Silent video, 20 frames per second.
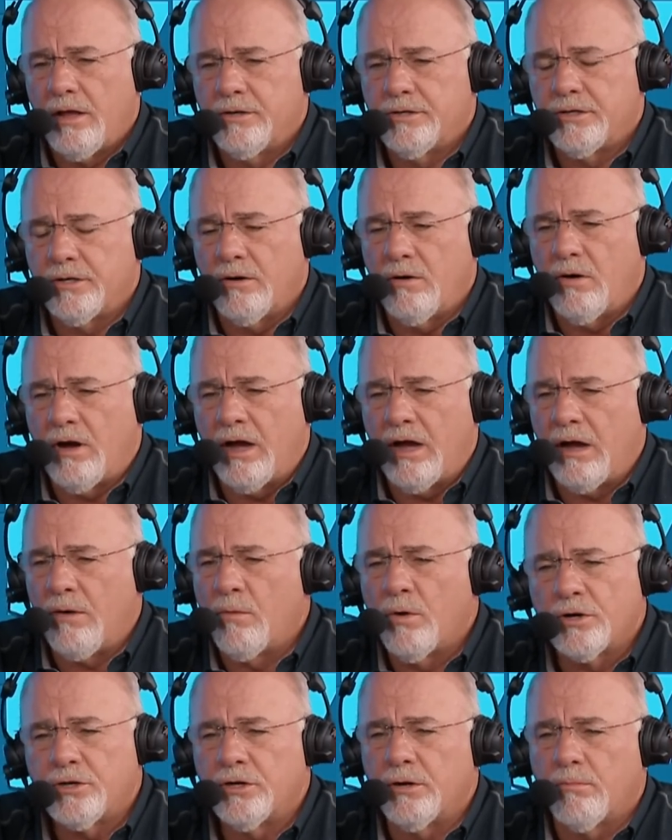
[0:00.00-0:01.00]
And so I
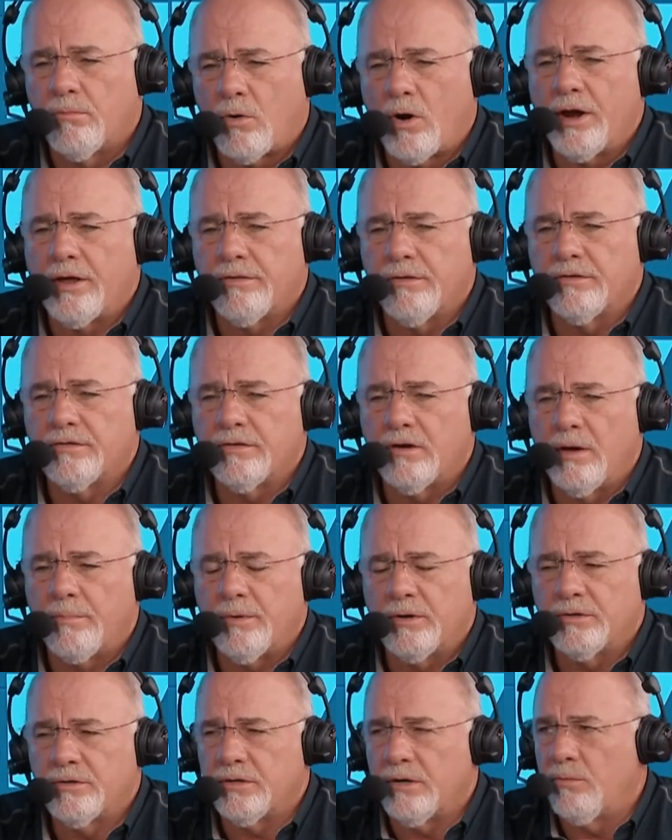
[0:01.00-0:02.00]
want you to break this
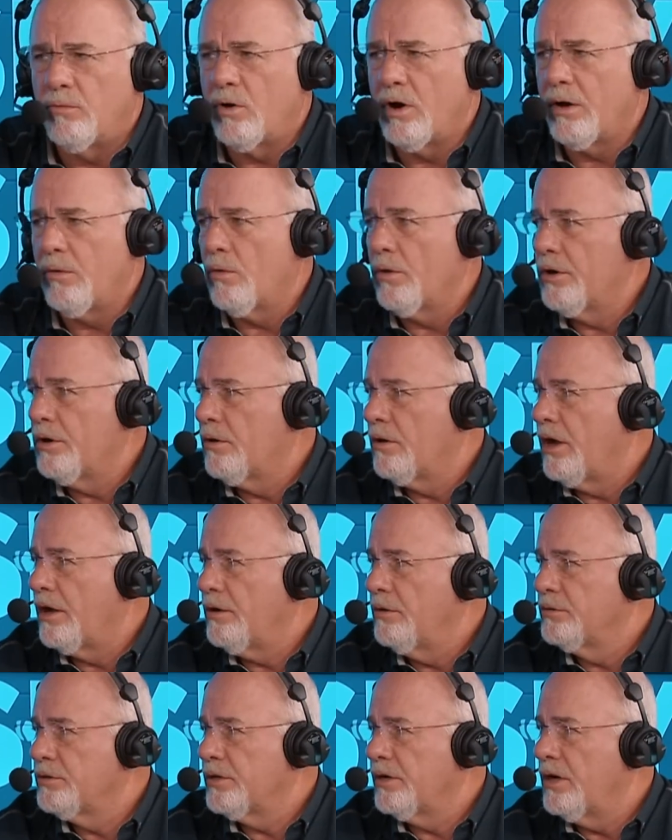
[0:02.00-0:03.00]
up in some way where you're
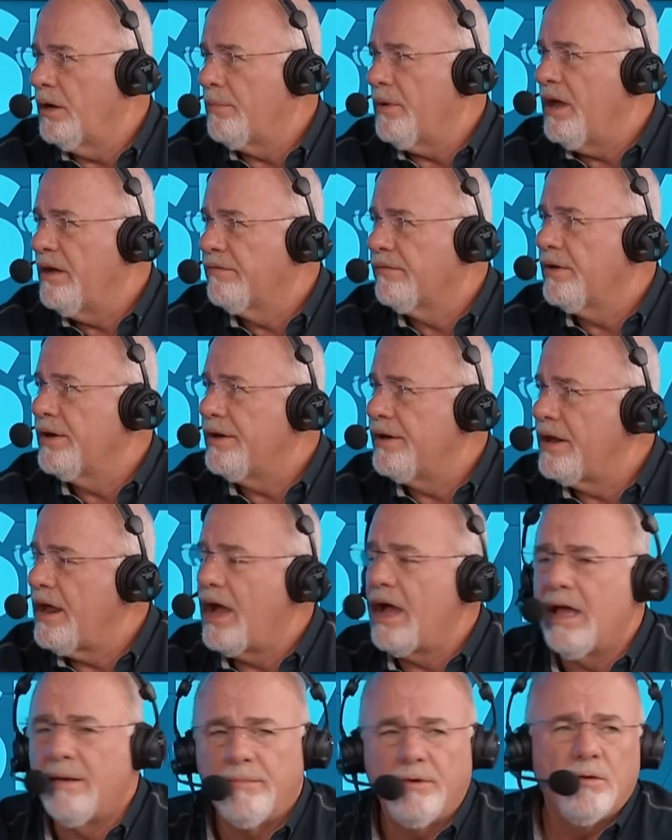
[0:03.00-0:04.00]
not using up every
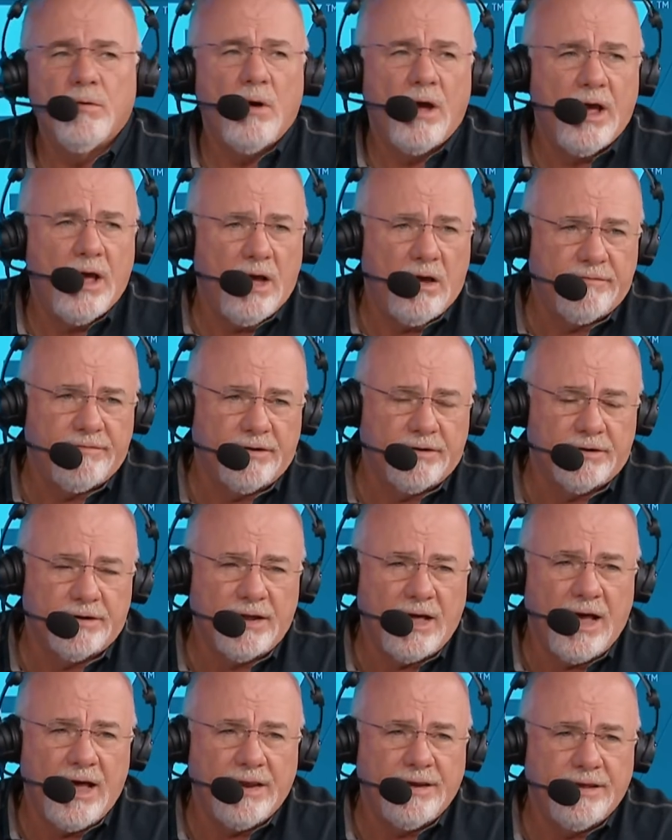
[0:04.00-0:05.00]
dime you have on
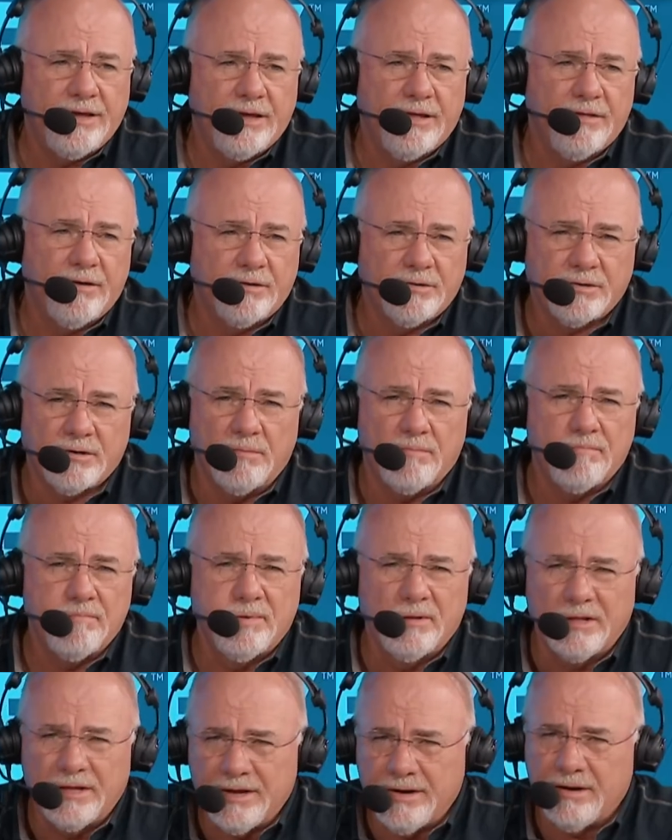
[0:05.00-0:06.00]
an idea that is
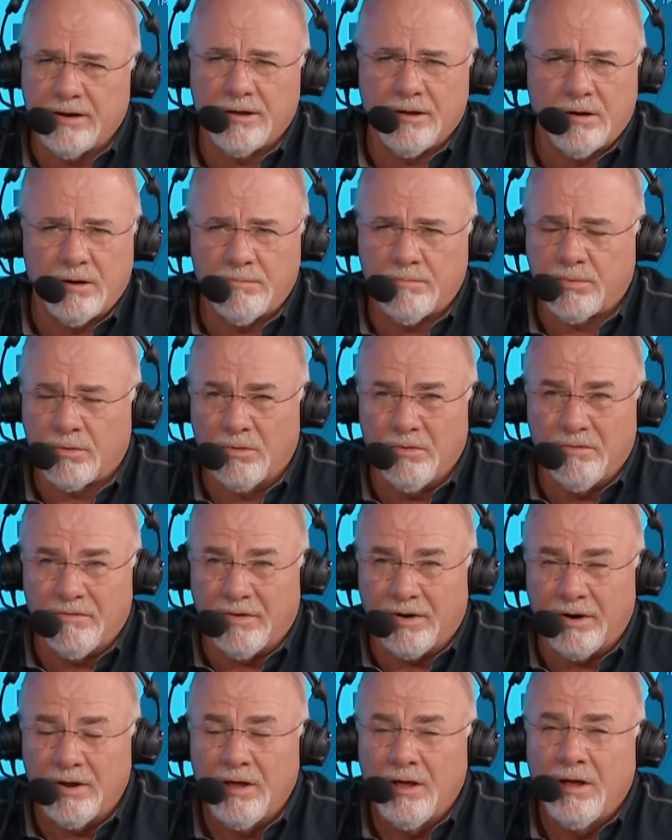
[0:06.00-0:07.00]
completely
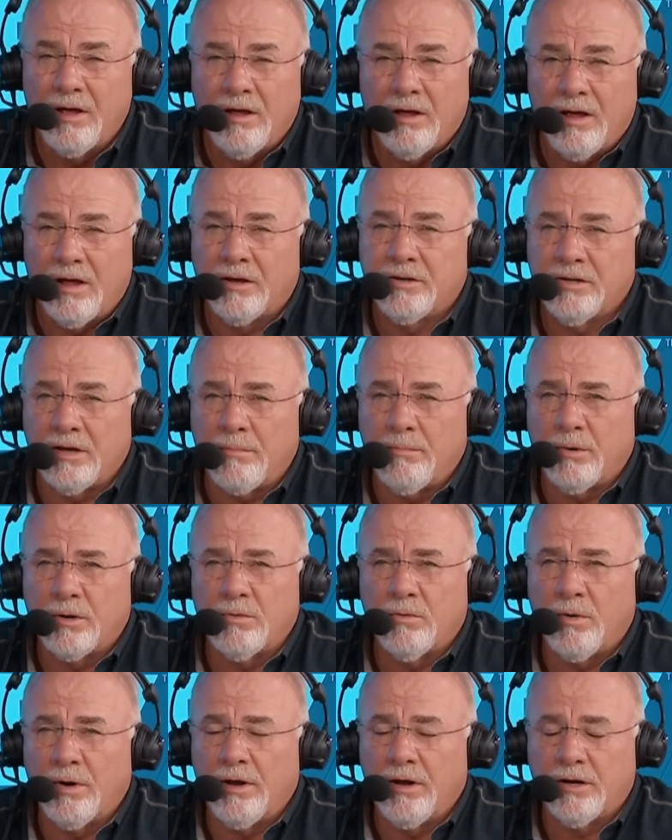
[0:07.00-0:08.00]
unproven except
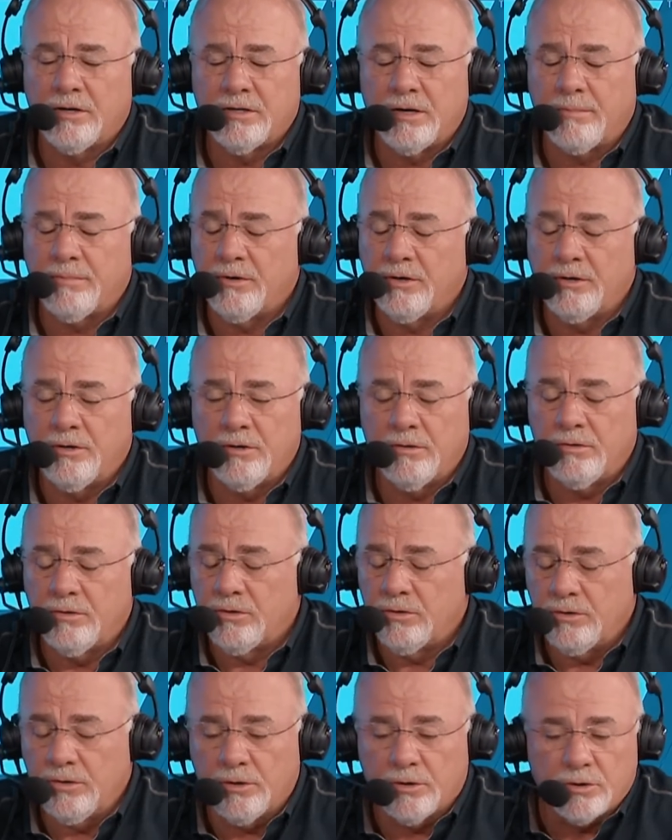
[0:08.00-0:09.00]
in
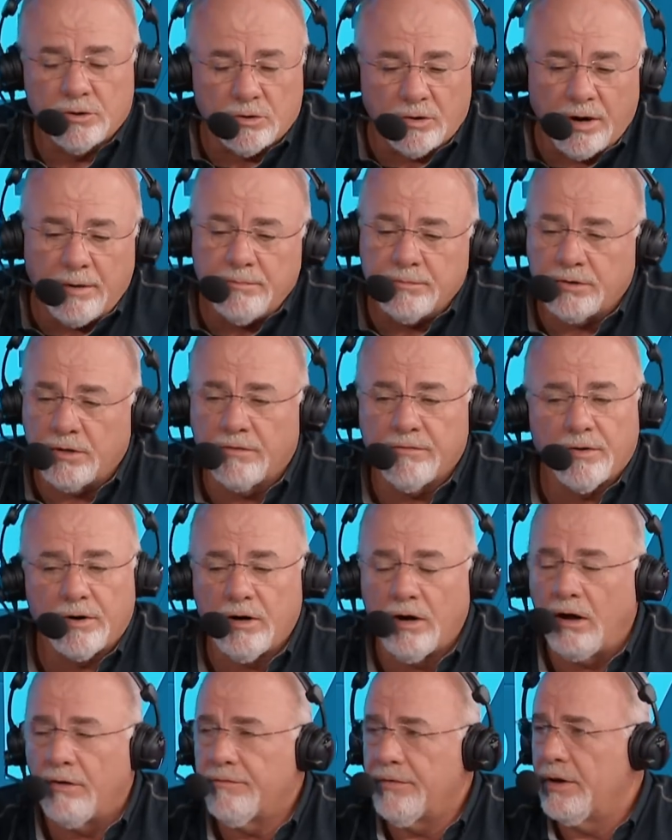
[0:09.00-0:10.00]
your dreams over
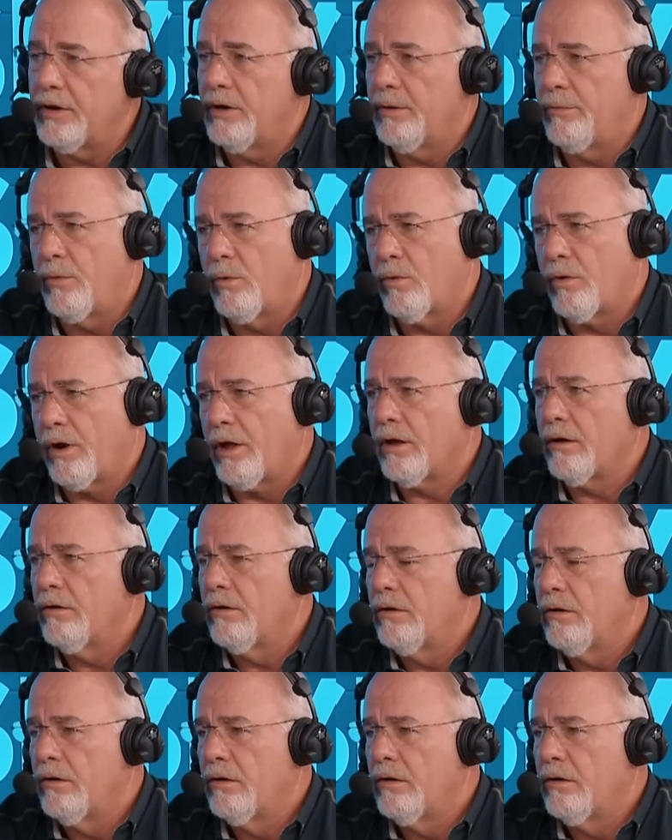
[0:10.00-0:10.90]
coffee in the morning.